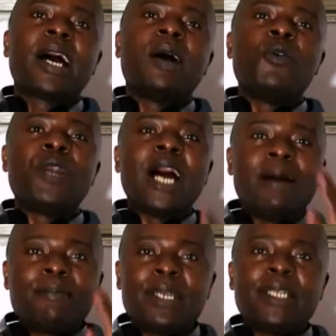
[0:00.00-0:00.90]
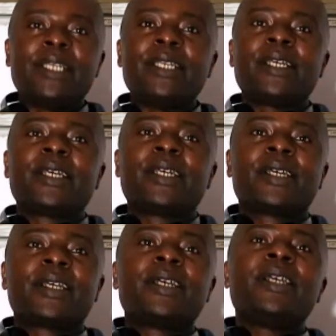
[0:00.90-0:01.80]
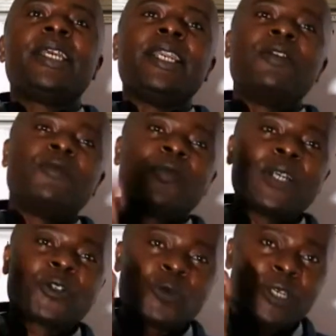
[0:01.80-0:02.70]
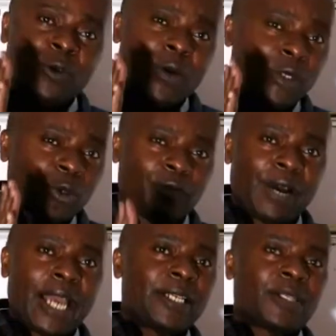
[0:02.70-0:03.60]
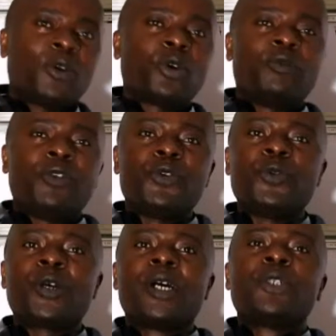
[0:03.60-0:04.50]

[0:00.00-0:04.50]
I would humbly want to invite all of you